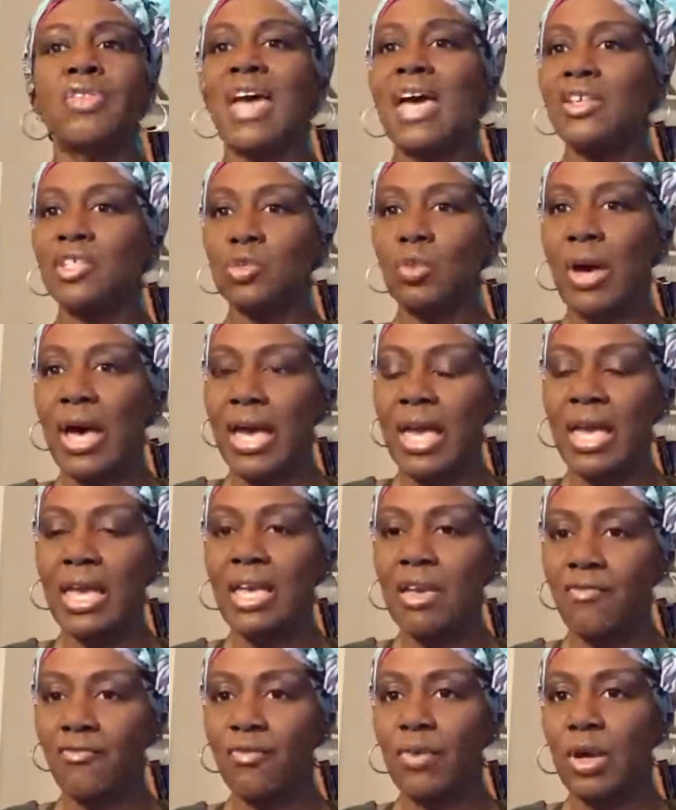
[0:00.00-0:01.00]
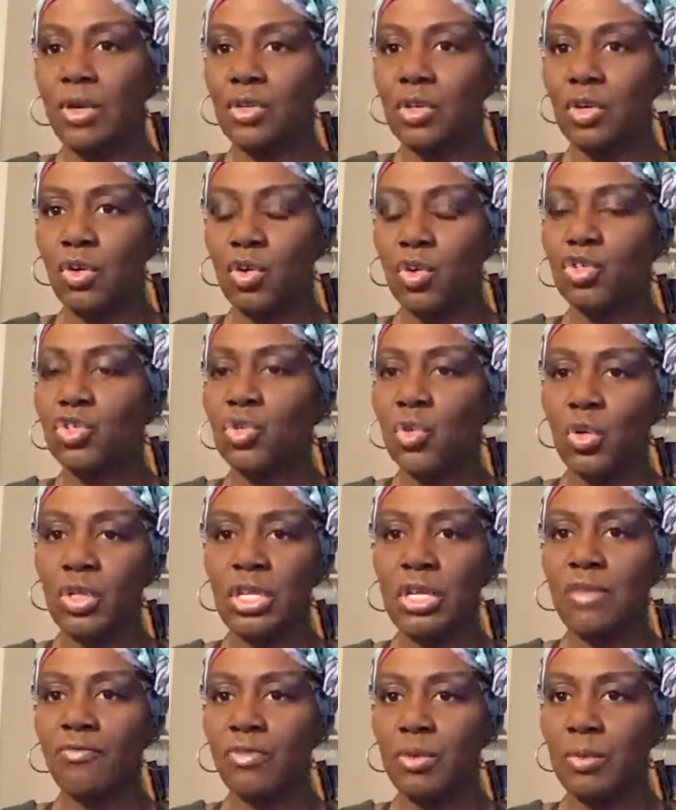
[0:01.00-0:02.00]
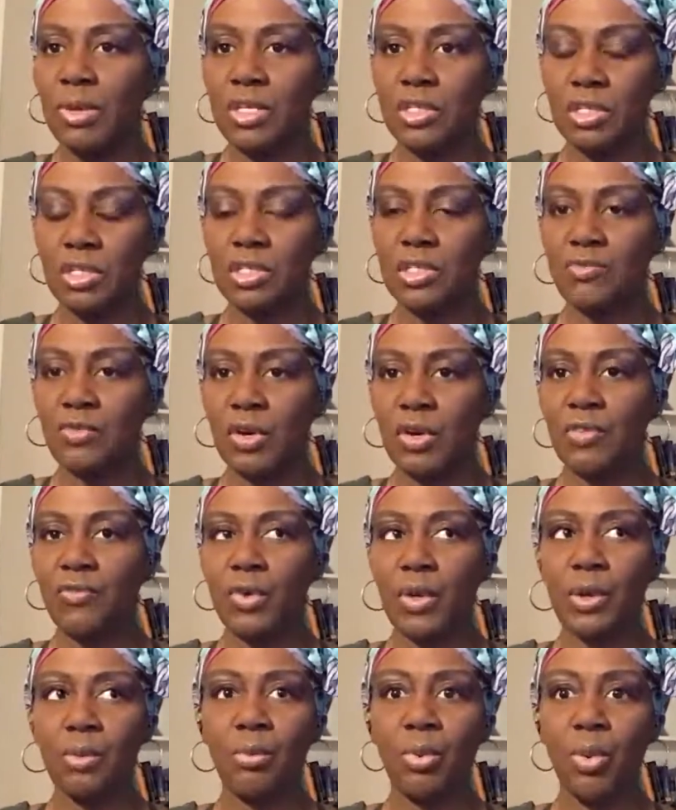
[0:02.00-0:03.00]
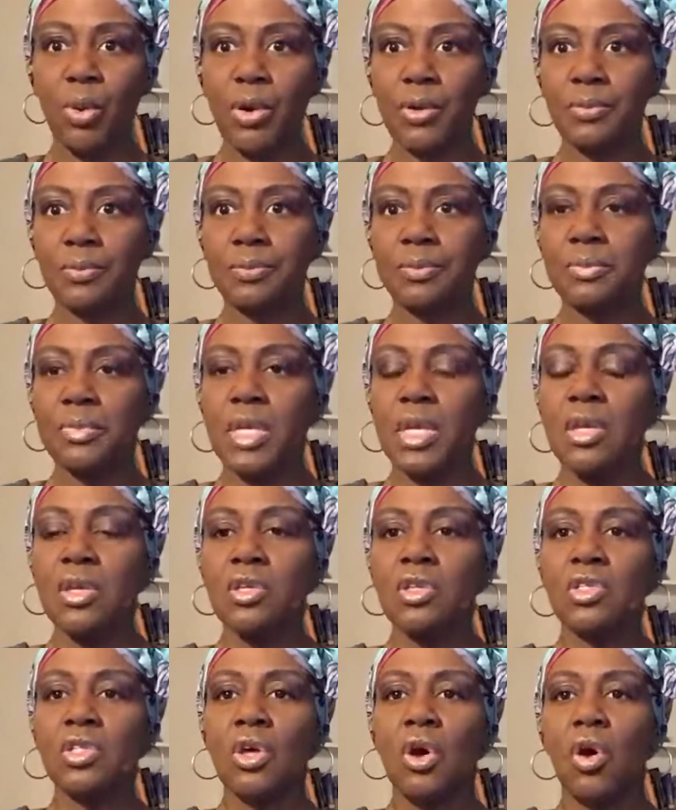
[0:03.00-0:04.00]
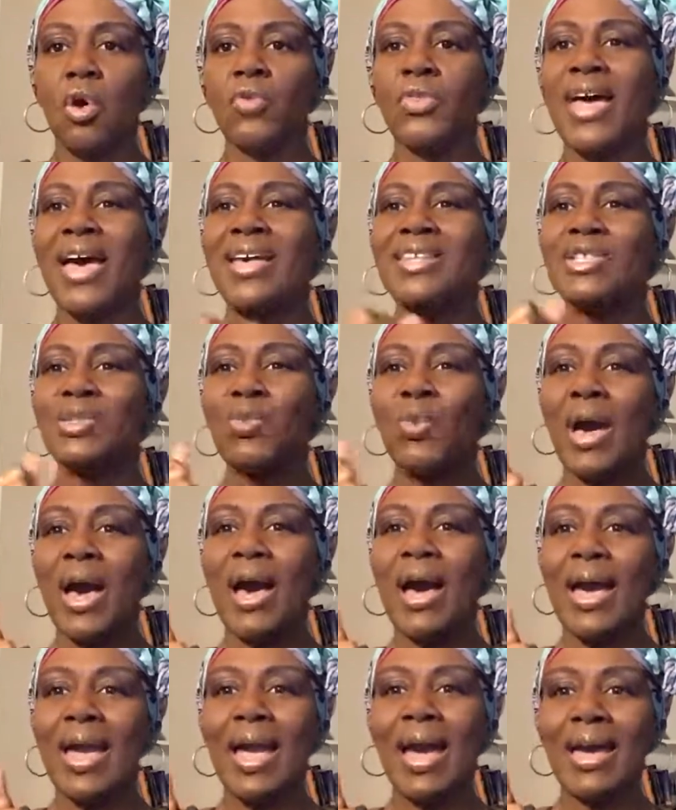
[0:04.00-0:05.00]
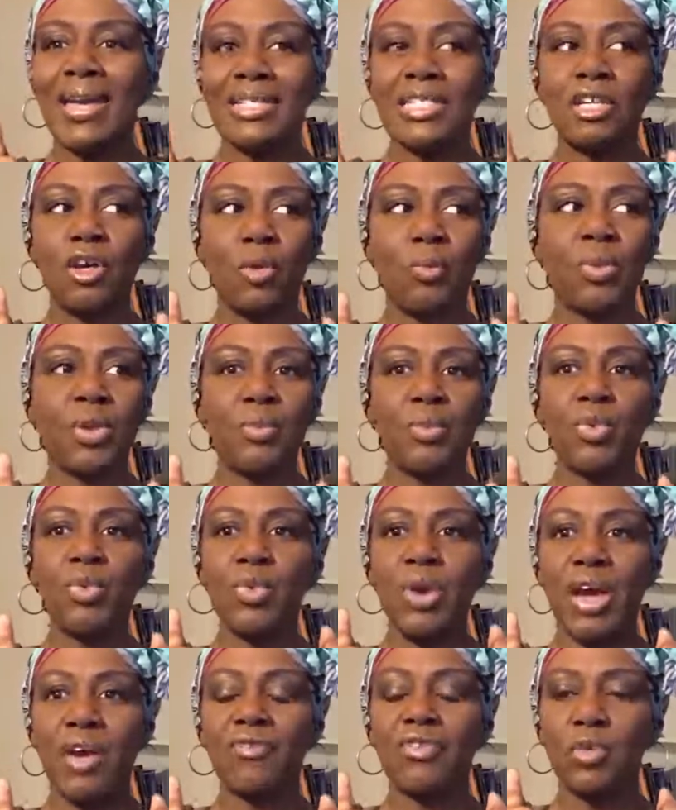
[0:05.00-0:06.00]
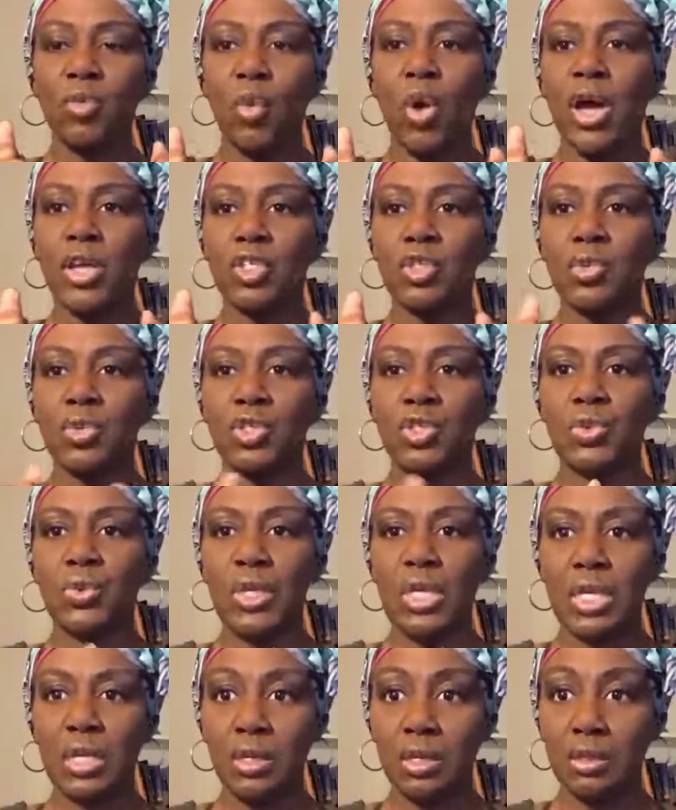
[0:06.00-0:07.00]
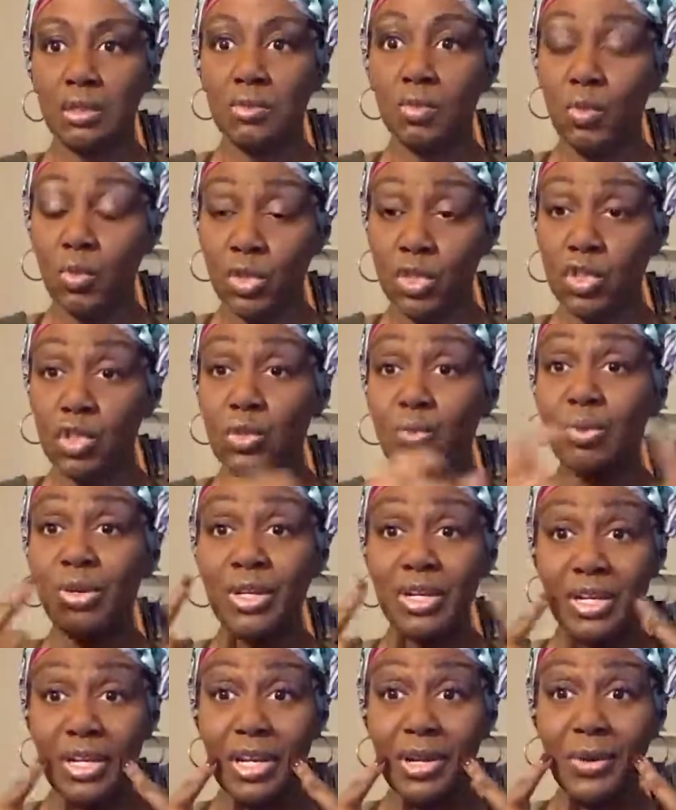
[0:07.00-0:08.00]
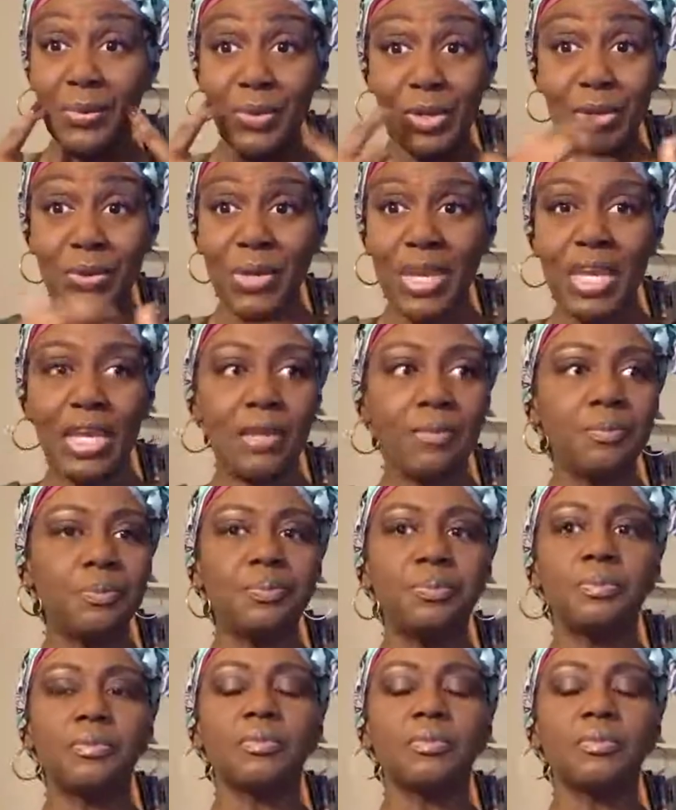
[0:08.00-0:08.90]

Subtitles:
that's why, controlling inflammation is very, very important. So that's why I tell people you have to watch what you put in here, what you eat,